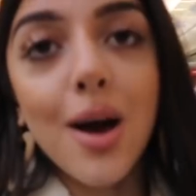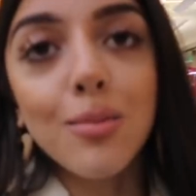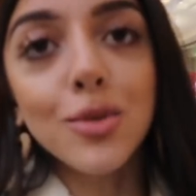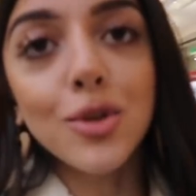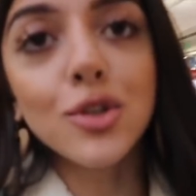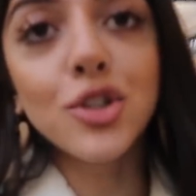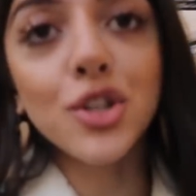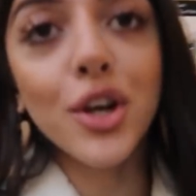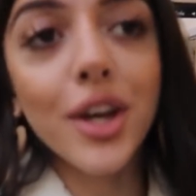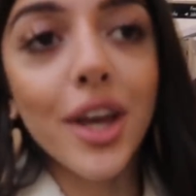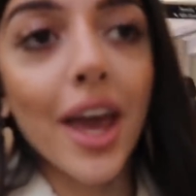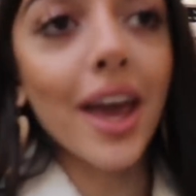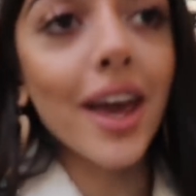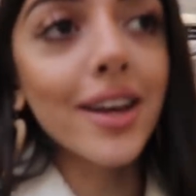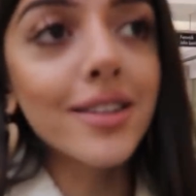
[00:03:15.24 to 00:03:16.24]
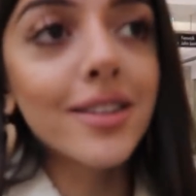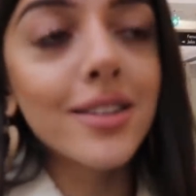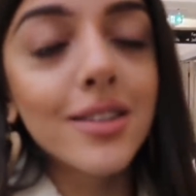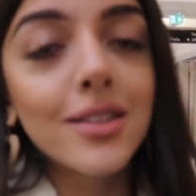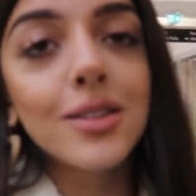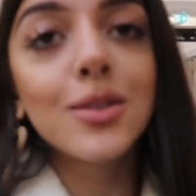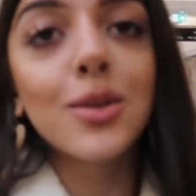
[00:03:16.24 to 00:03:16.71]
I'm not joking.
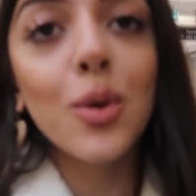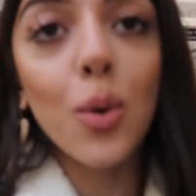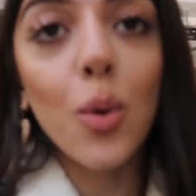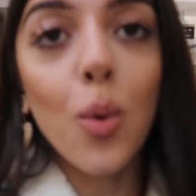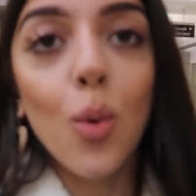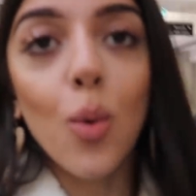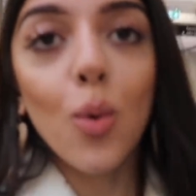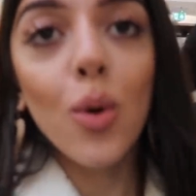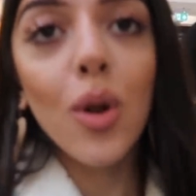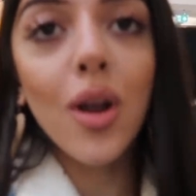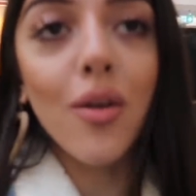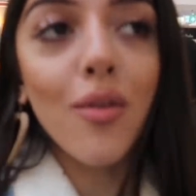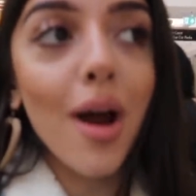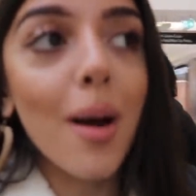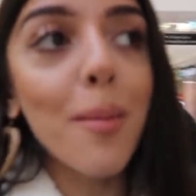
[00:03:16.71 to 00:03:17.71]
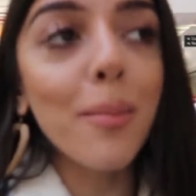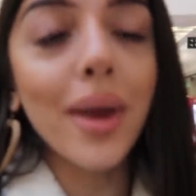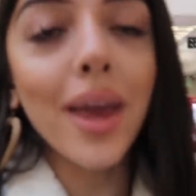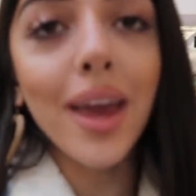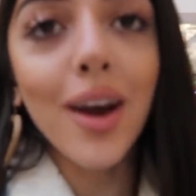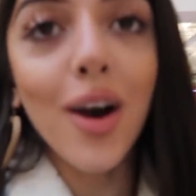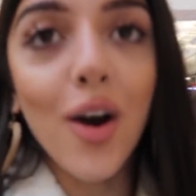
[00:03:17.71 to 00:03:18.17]
All around
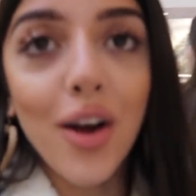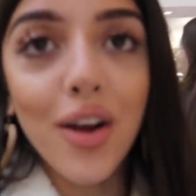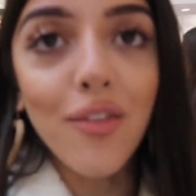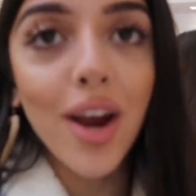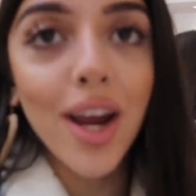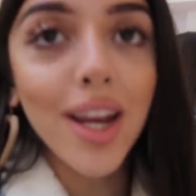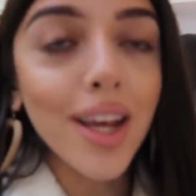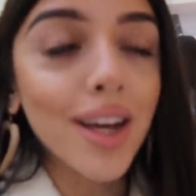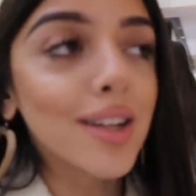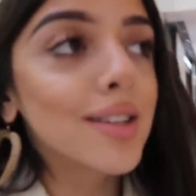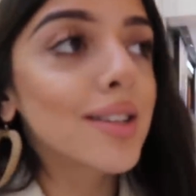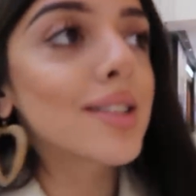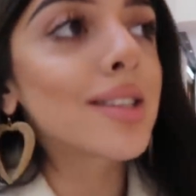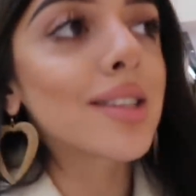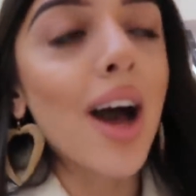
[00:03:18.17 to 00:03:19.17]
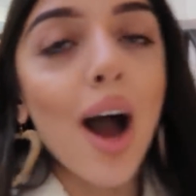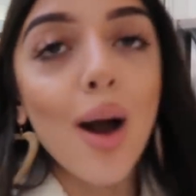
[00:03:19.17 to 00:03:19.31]
me are Iranians.